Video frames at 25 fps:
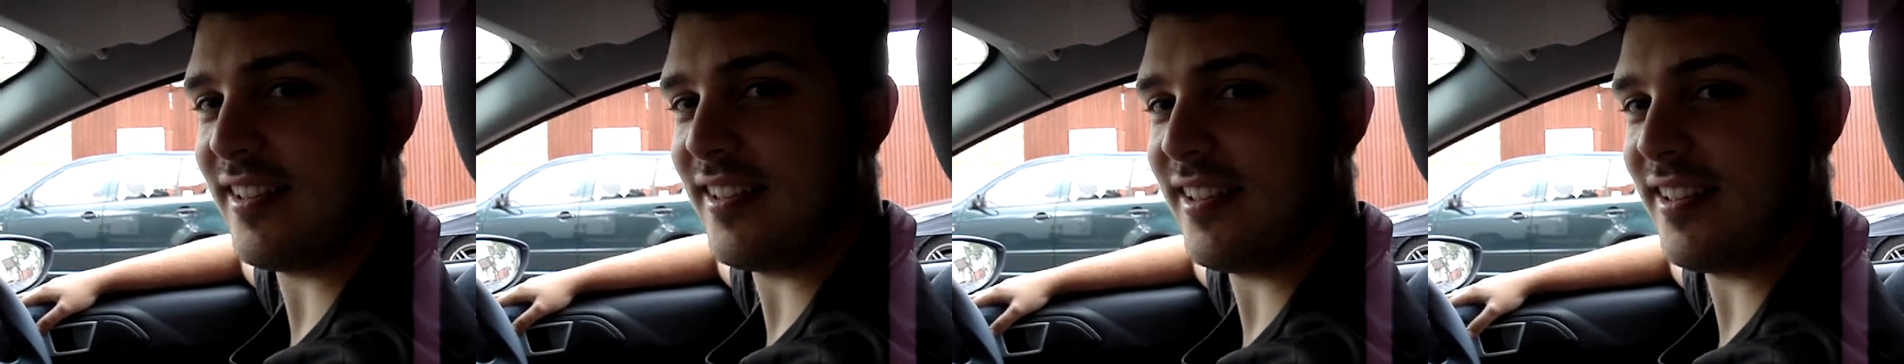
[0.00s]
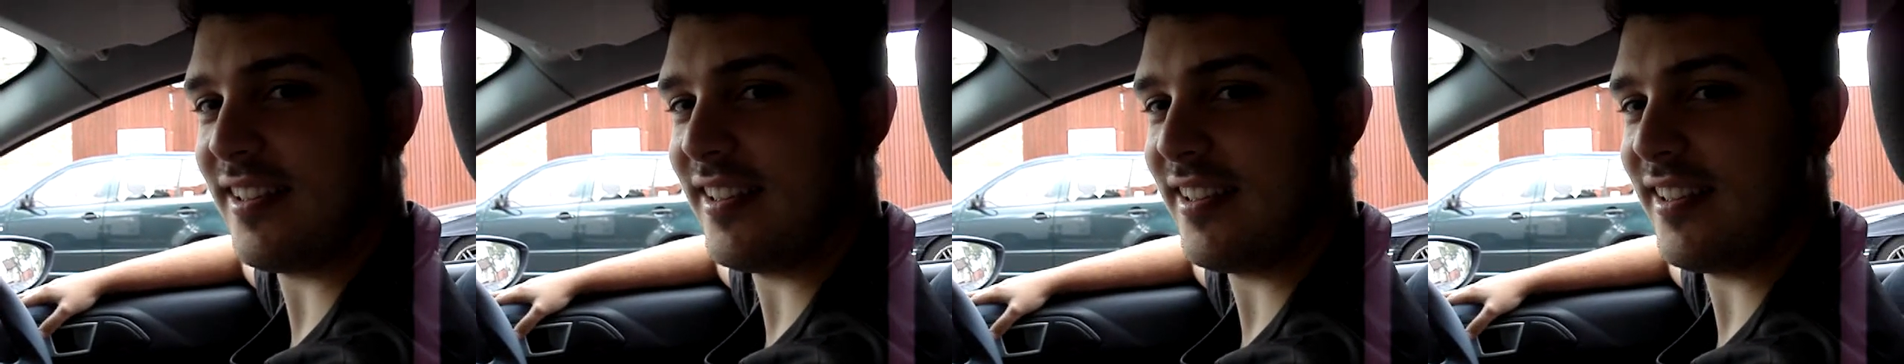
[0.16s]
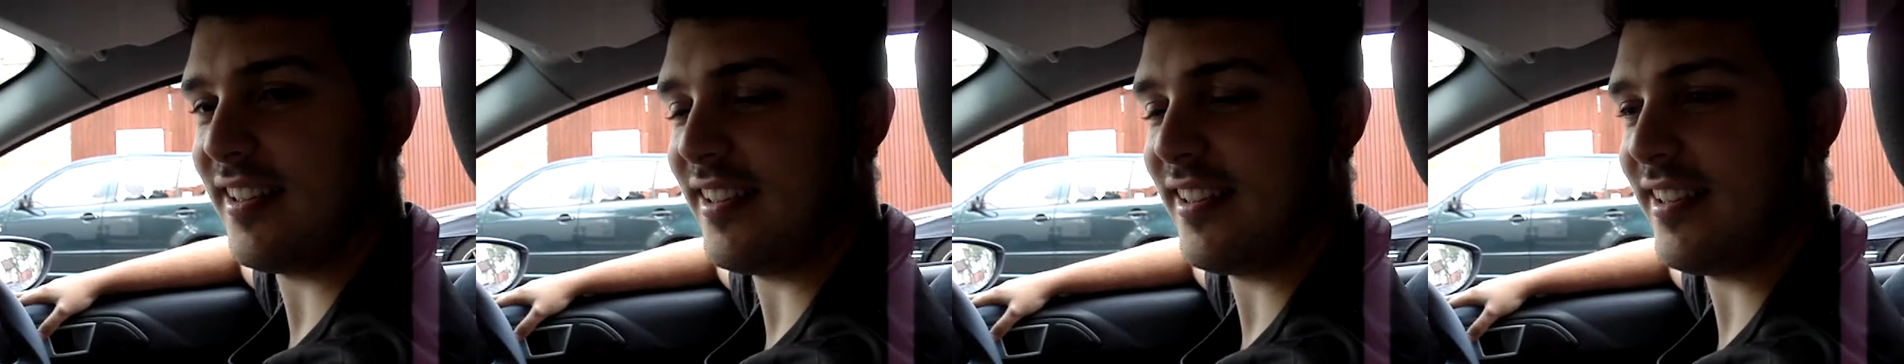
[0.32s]

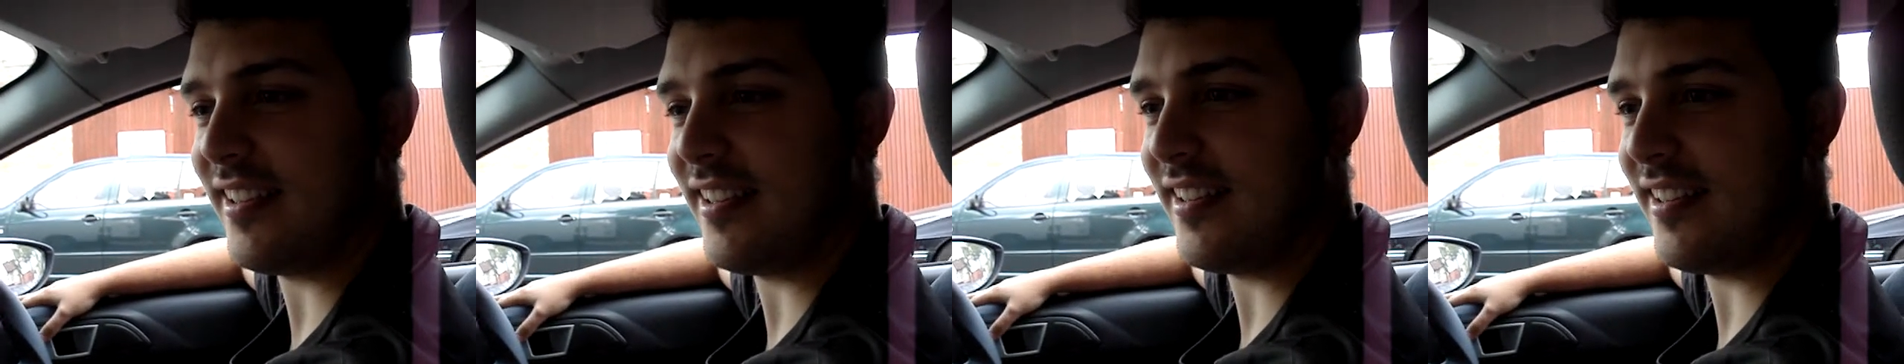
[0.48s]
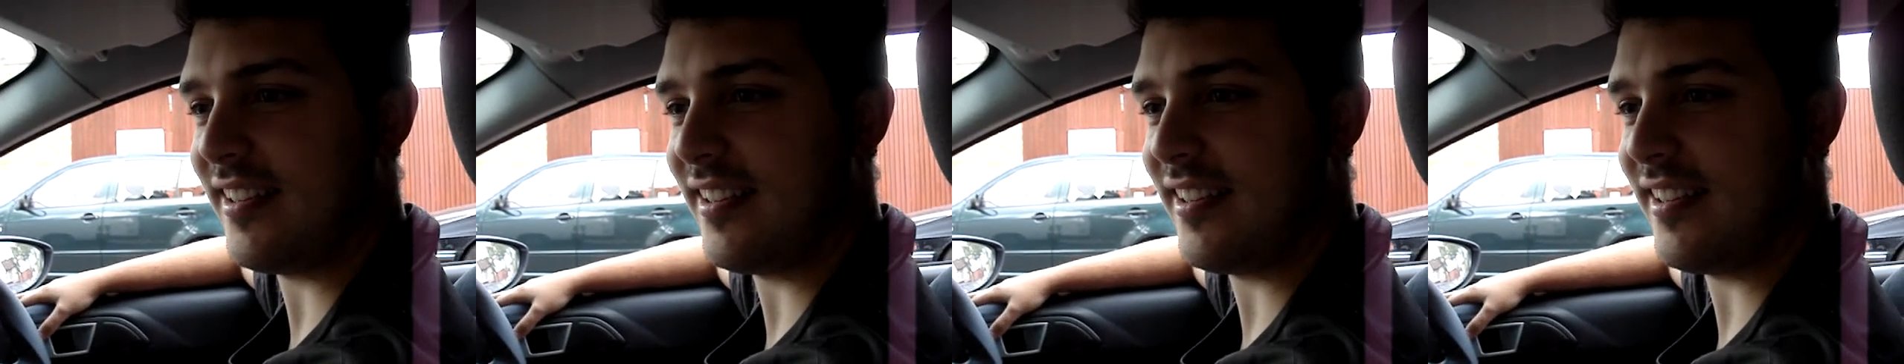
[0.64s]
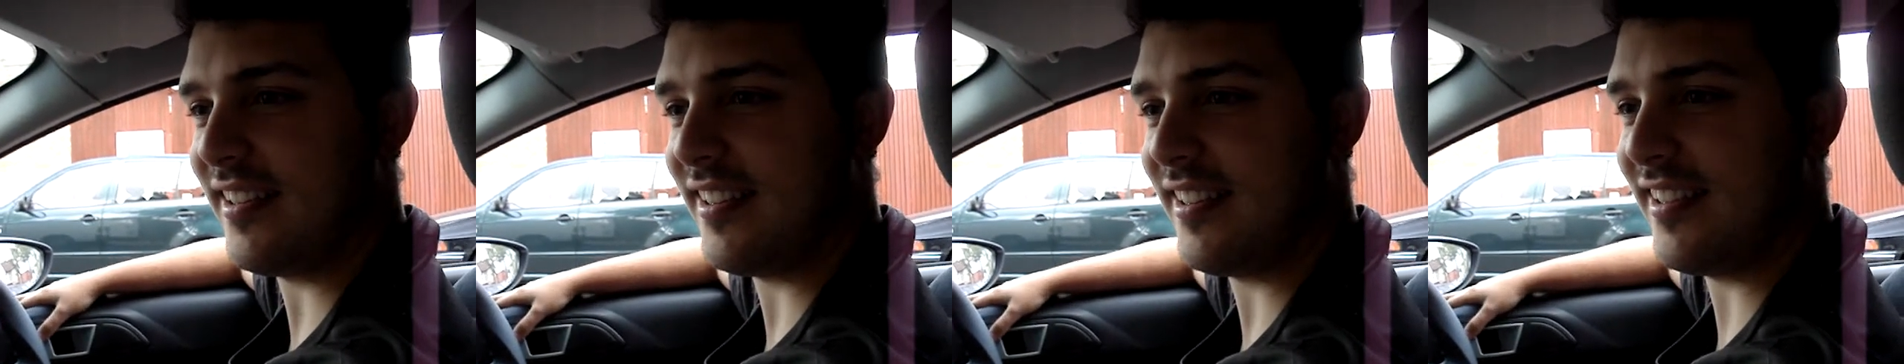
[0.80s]
the short
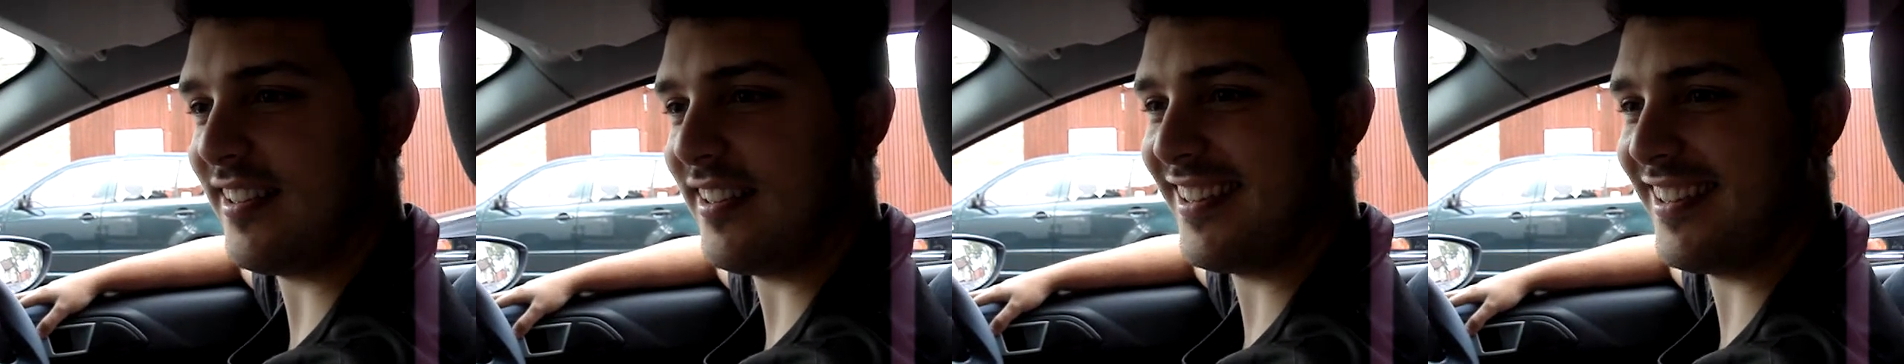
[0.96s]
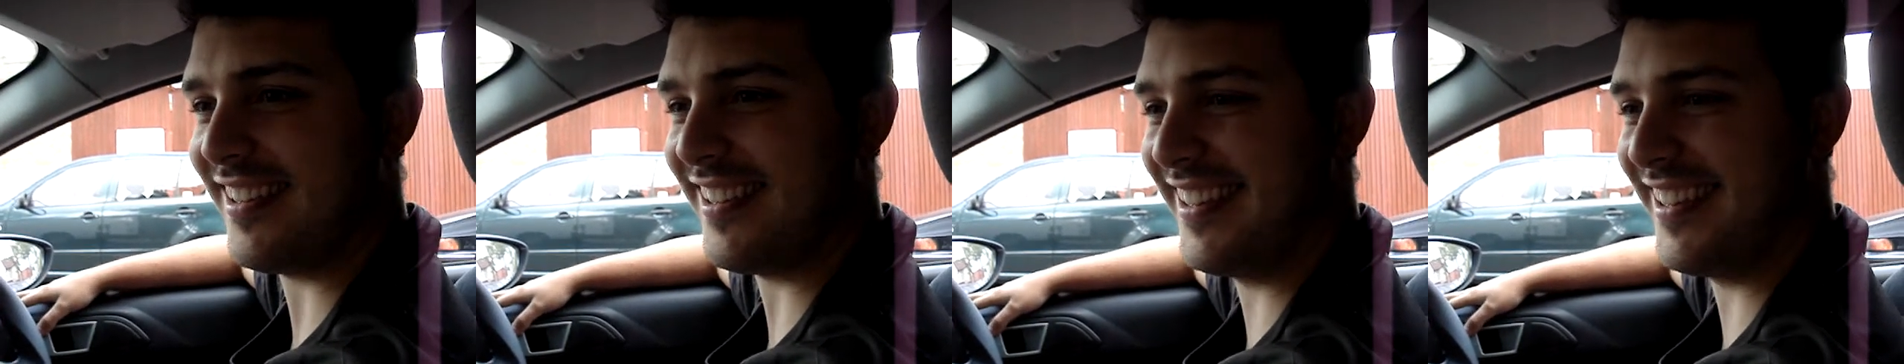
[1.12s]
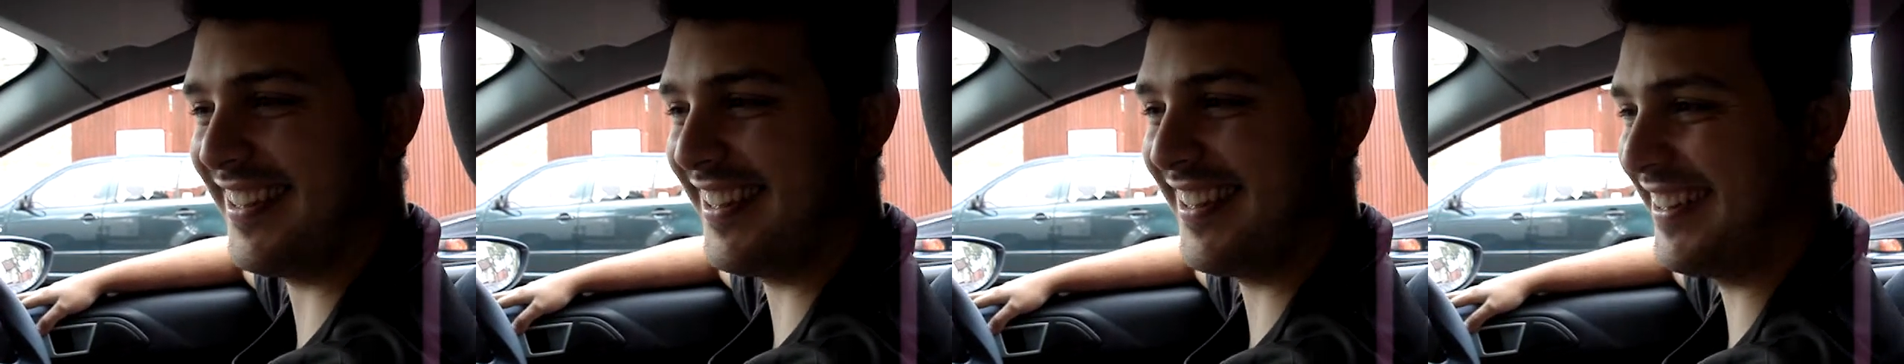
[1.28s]
interview
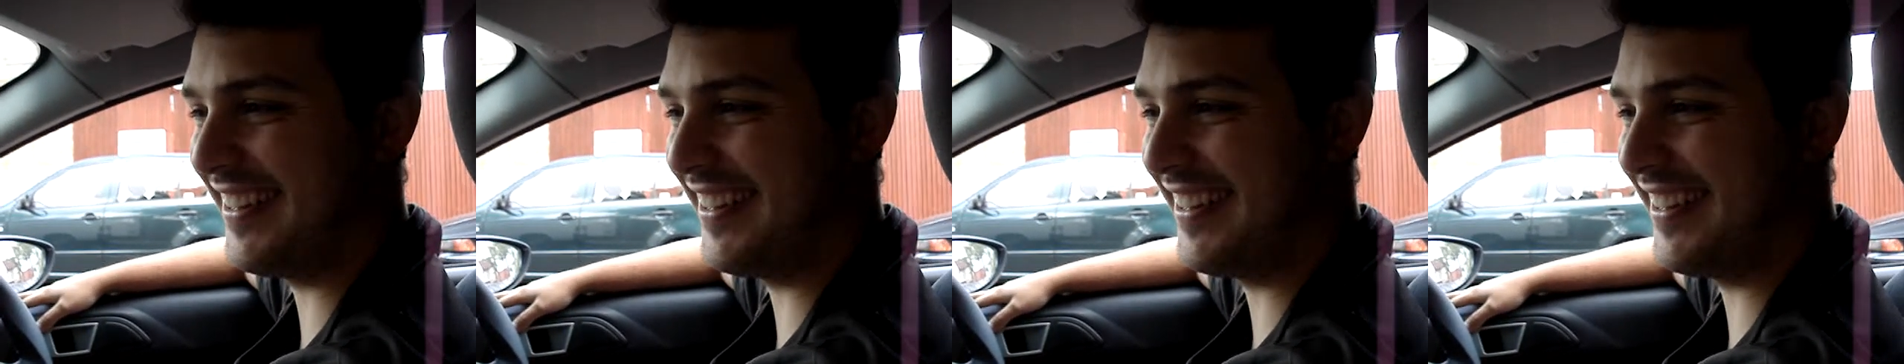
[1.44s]
there,